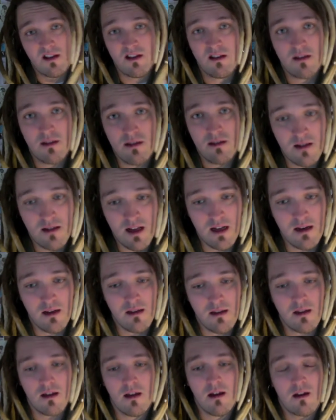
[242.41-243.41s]
That's the
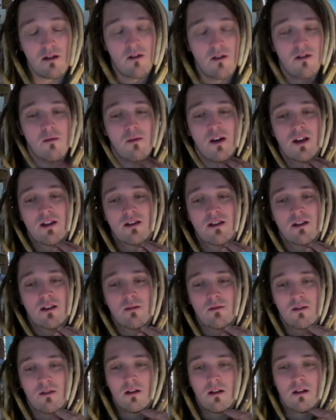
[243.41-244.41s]
standard thing. I got
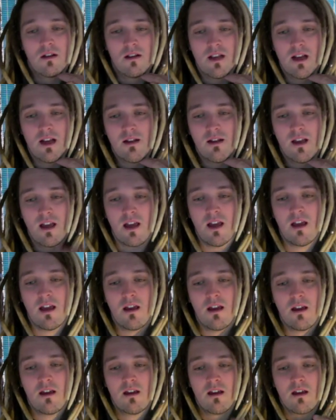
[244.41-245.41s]
impatient. It was like down
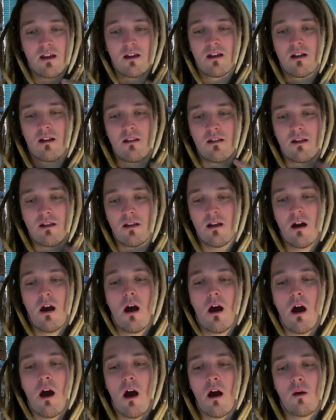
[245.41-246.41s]
here kind of
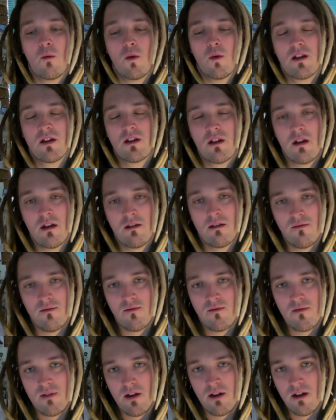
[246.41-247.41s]
thing. I wish
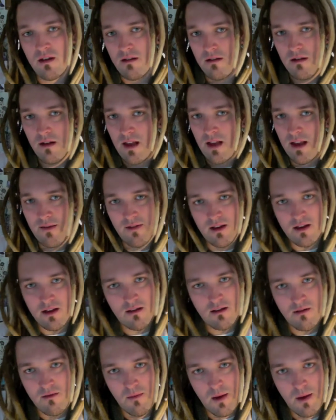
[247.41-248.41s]
I'd have kind of
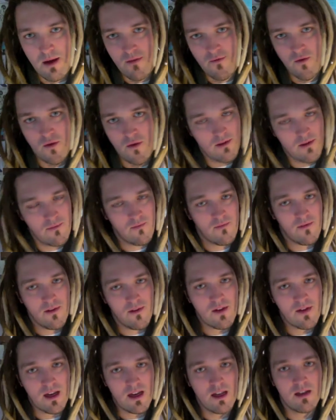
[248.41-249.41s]
left it to about
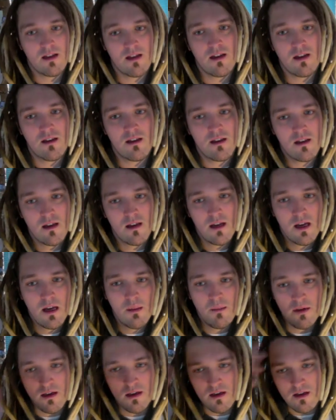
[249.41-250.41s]
14, 15 inches,
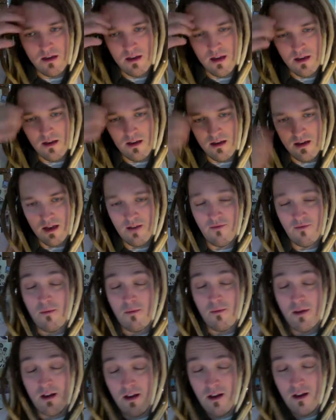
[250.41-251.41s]
because as you
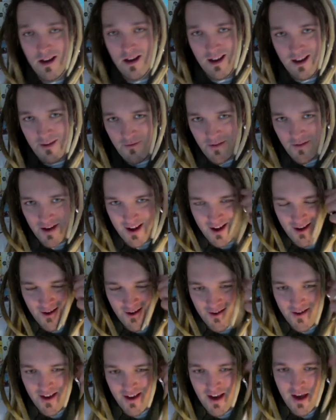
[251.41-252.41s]
see from my earlier
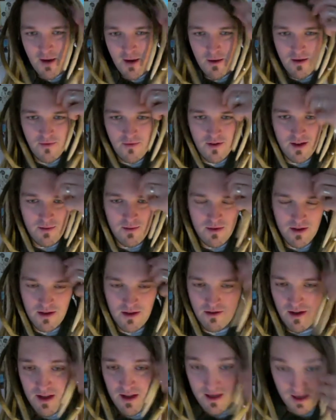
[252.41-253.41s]
videos, when I
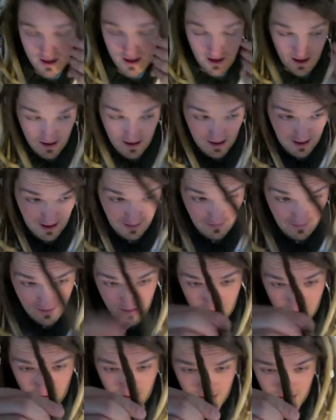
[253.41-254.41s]
first put the dreads in,
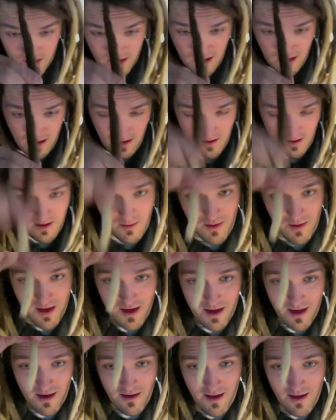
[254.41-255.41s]
actually I can show you,
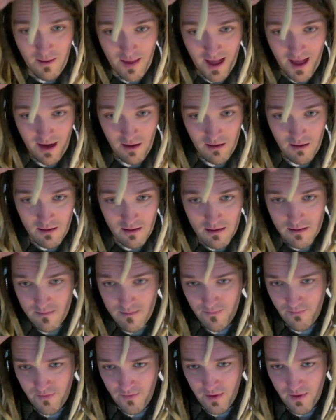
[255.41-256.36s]
they were that long.